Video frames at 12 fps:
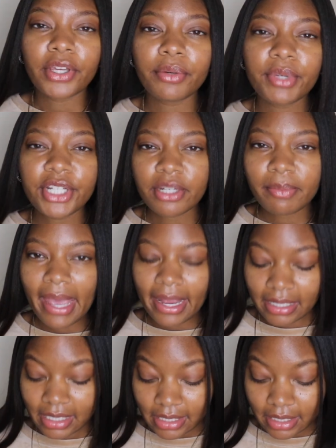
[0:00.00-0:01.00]
they're rich in
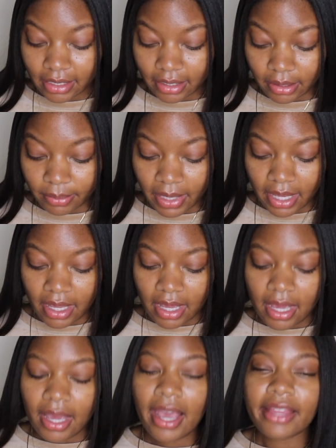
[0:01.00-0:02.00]
magnesium
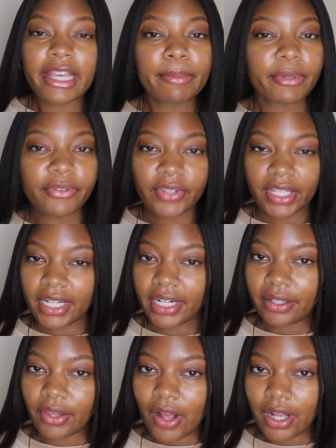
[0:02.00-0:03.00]
and they prevent
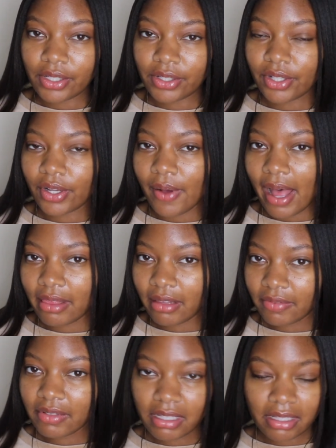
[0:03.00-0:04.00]
hair loss. So I
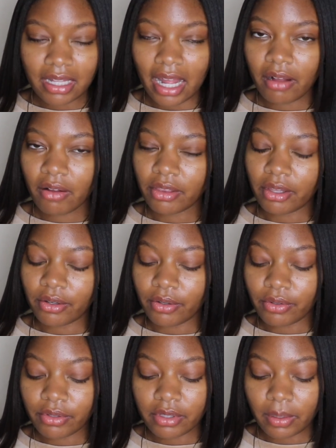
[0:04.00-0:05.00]
love to snack on
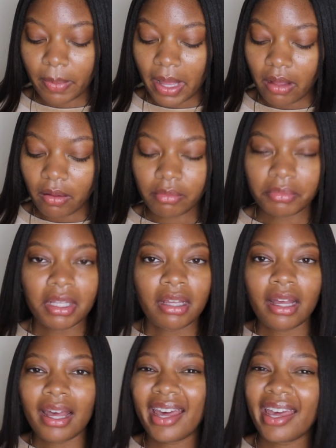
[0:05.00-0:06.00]
those, about
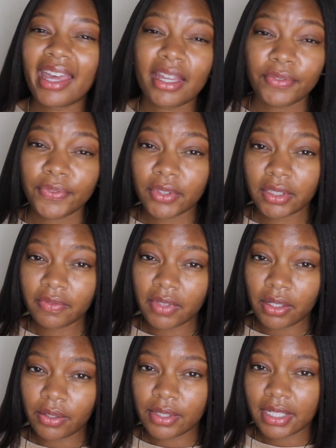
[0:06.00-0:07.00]
a handful of
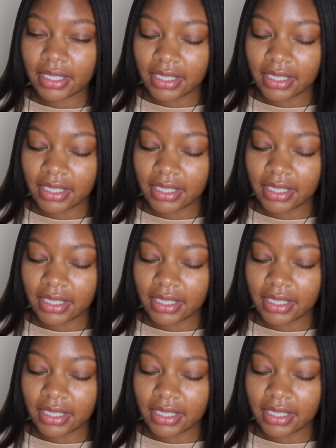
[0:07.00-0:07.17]
those a